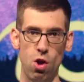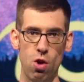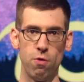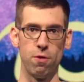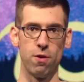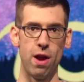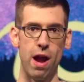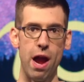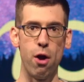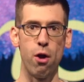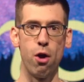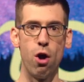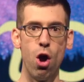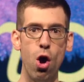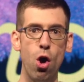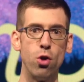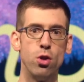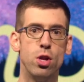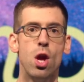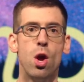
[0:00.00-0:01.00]
over our
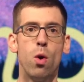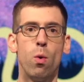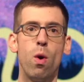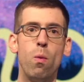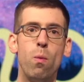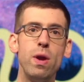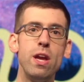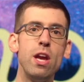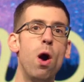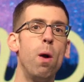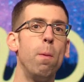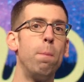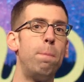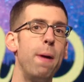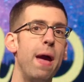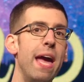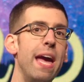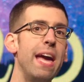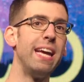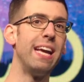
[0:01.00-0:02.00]
own. When we
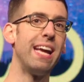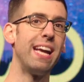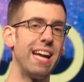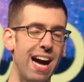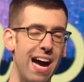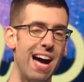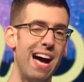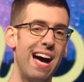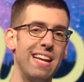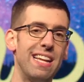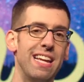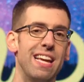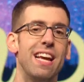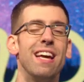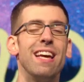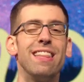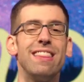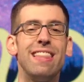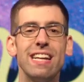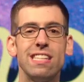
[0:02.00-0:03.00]
obey God,
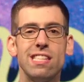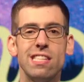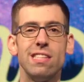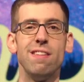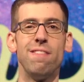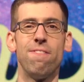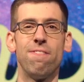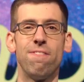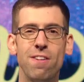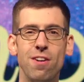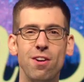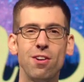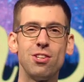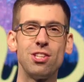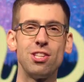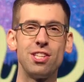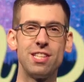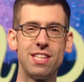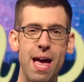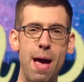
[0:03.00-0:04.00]
that's the
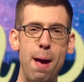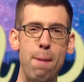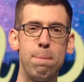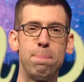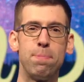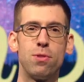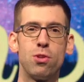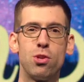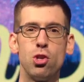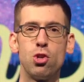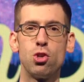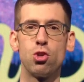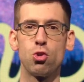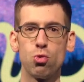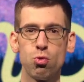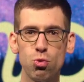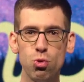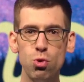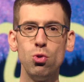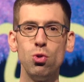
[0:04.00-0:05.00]
first step to
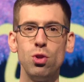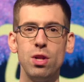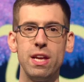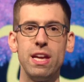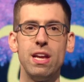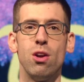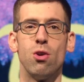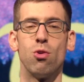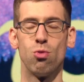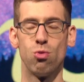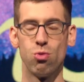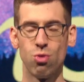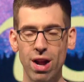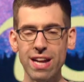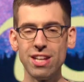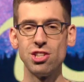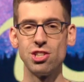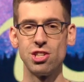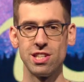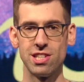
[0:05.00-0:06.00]
truly
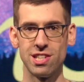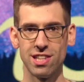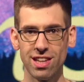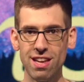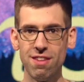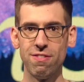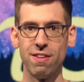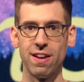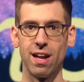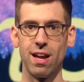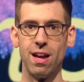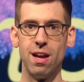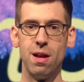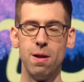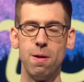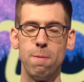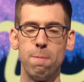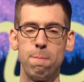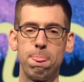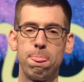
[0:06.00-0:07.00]
righteous living.
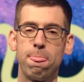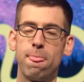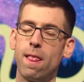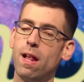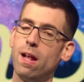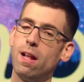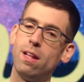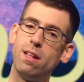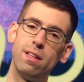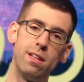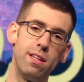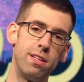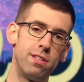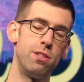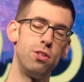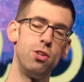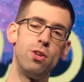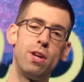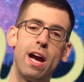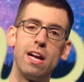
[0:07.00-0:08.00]

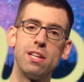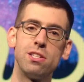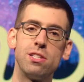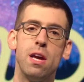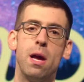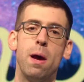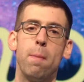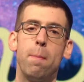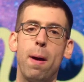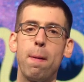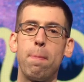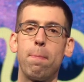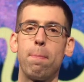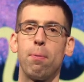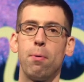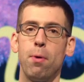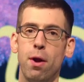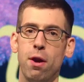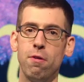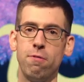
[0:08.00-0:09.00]
Listen, you guys, my
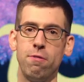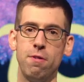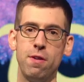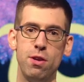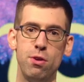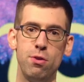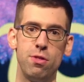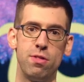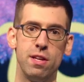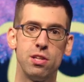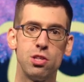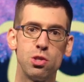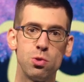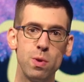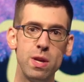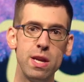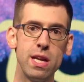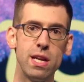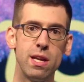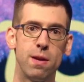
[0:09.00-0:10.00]
prayer for you this
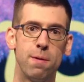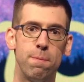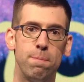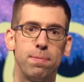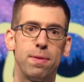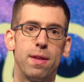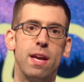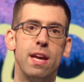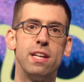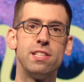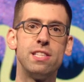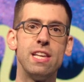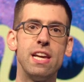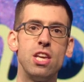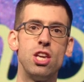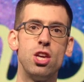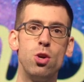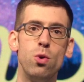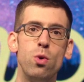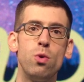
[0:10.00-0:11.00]
week is that
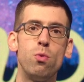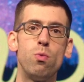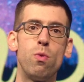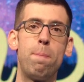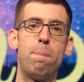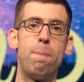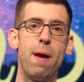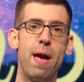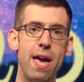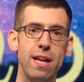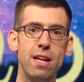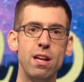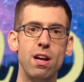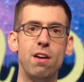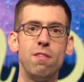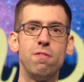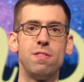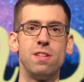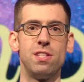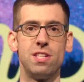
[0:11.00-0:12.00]
you would repent
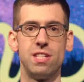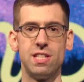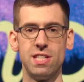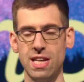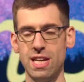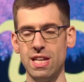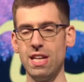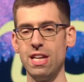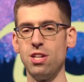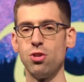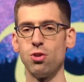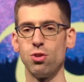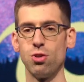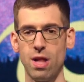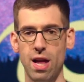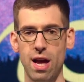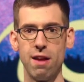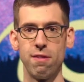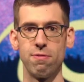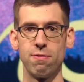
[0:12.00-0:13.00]
of the sin in your
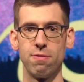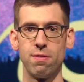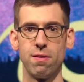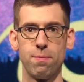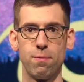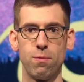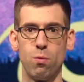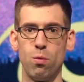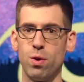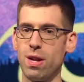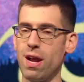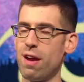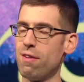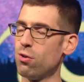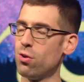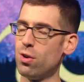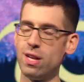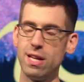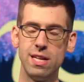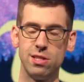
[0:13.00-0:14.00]
life,
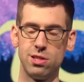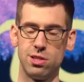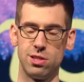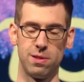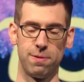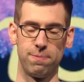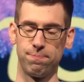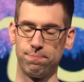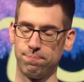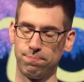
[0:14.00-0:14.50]
whatever it is,